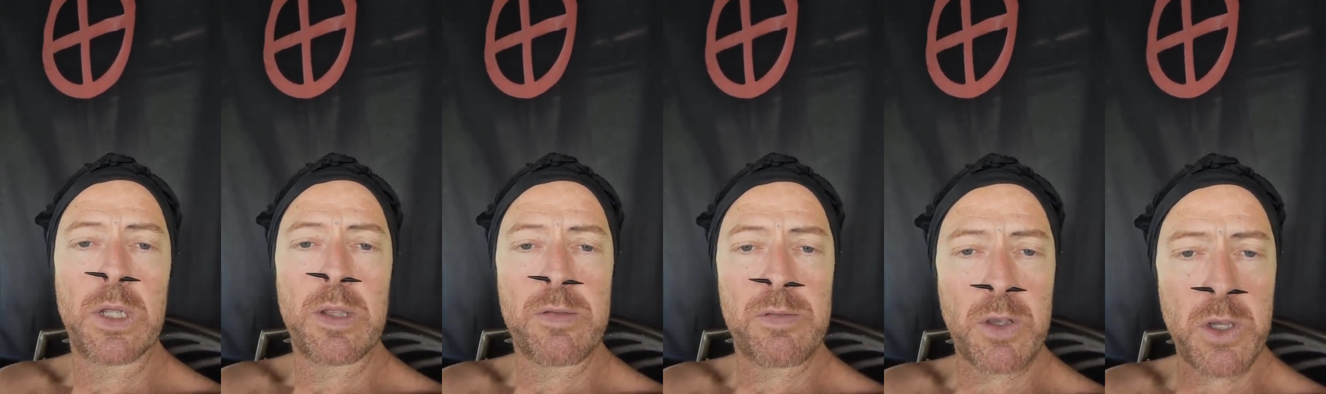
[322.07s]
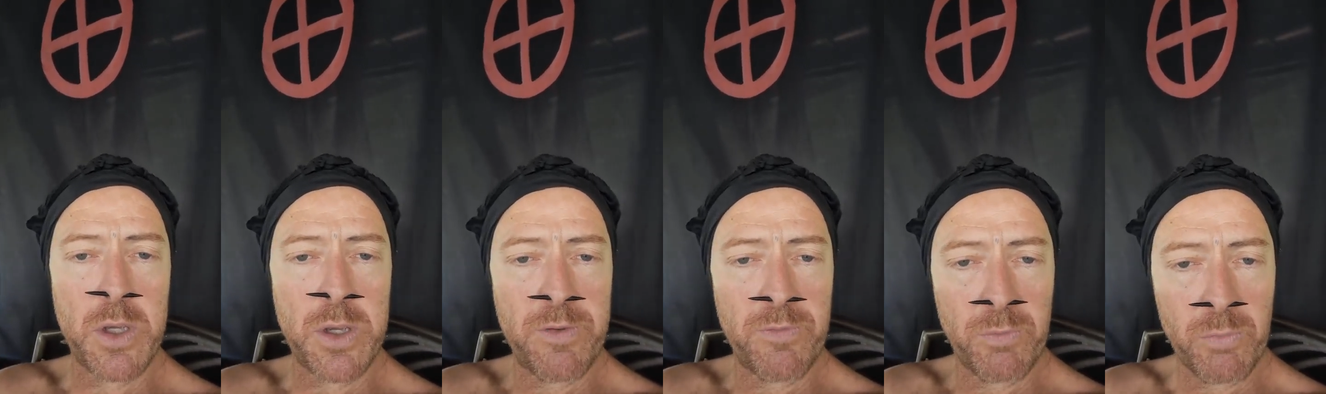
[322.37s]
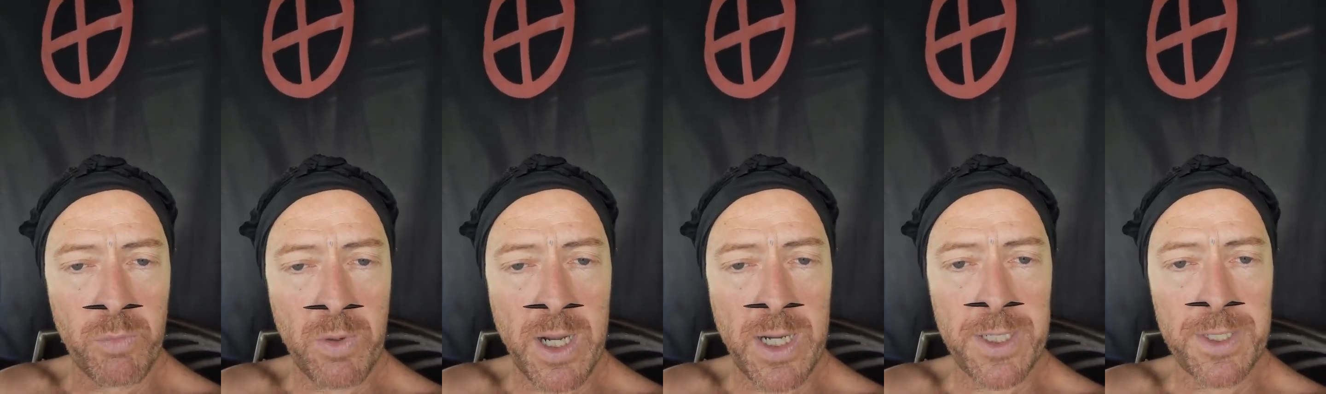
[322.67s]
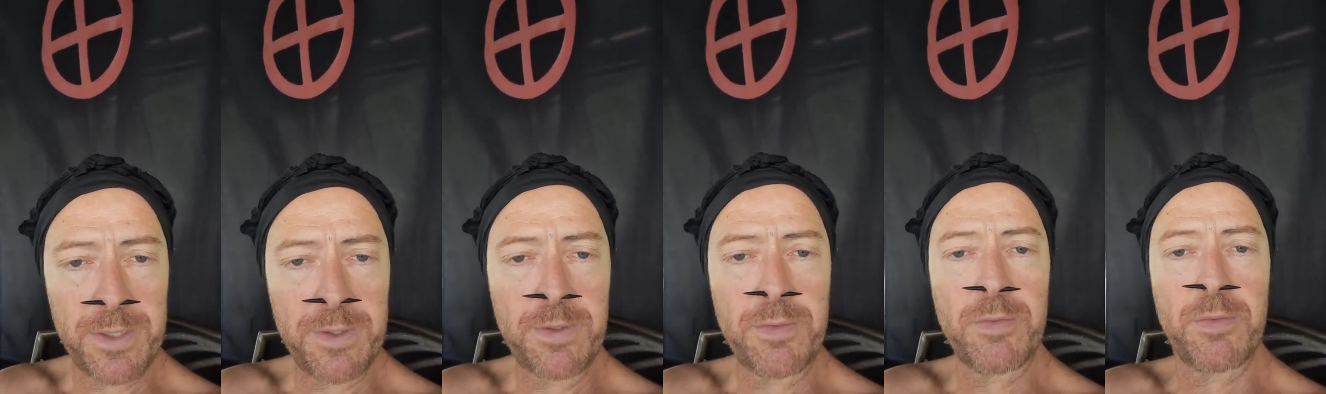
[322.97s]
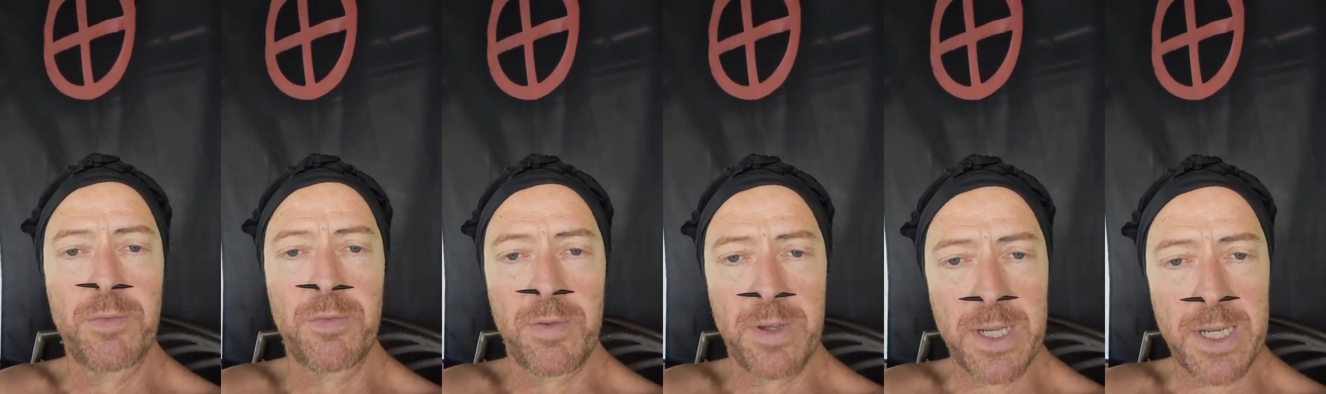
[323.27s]
So you've run
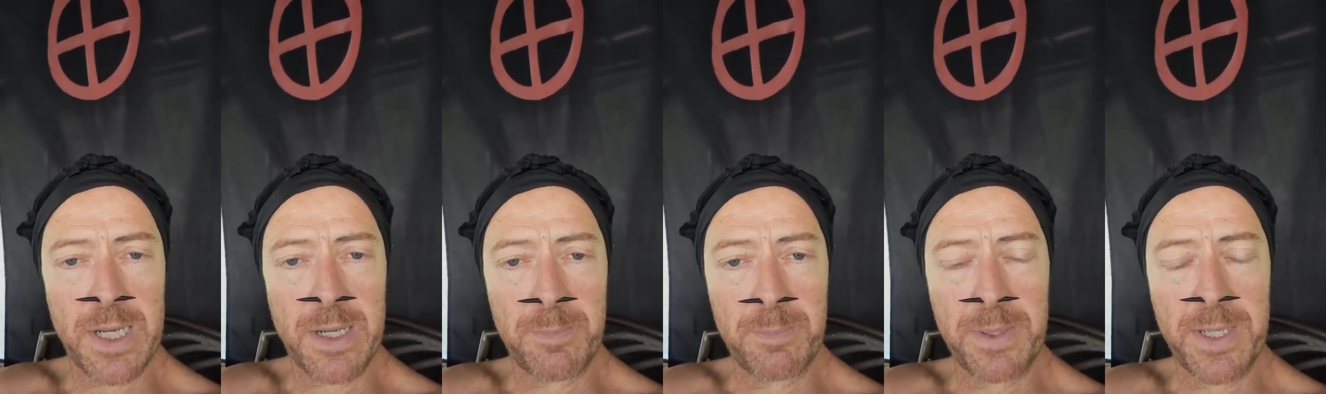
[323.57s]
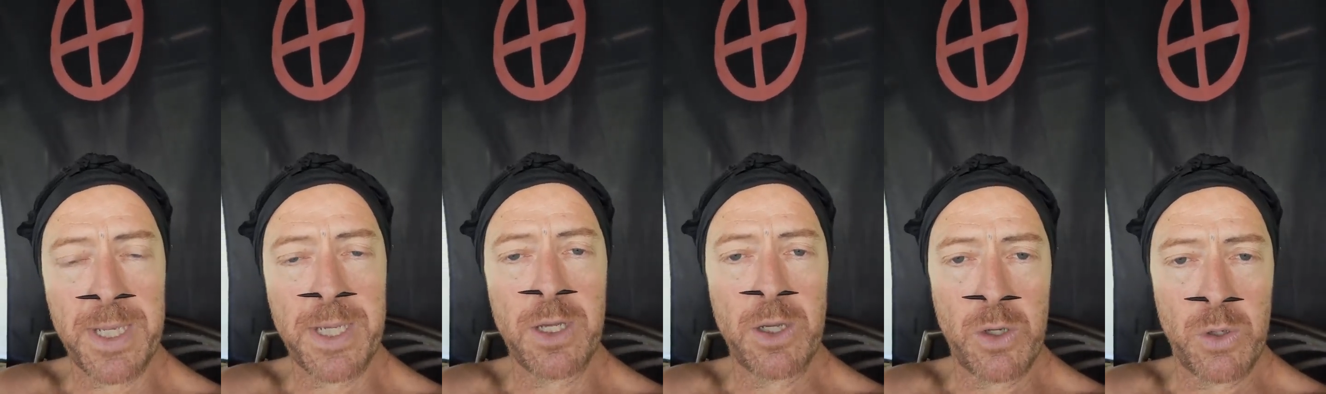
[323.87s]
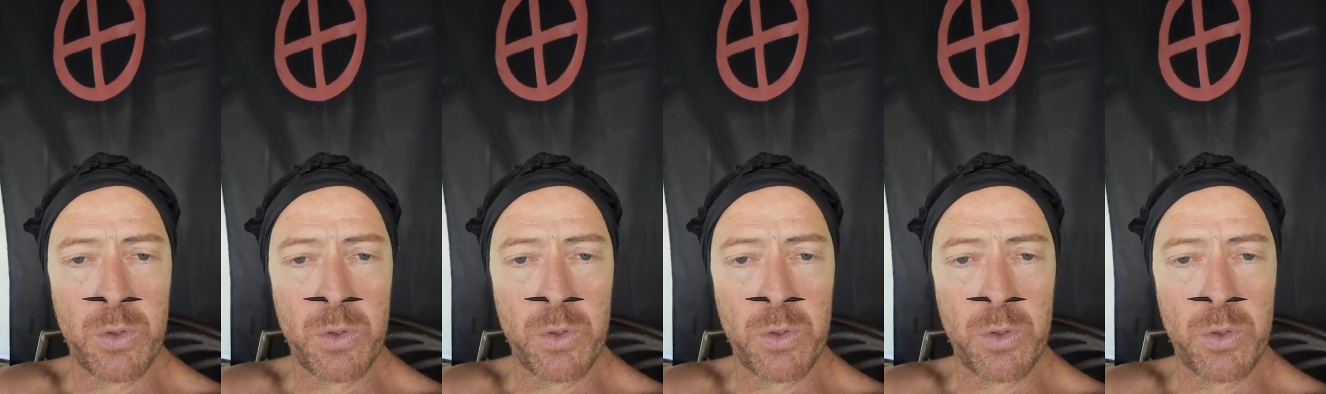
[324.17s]
to come here.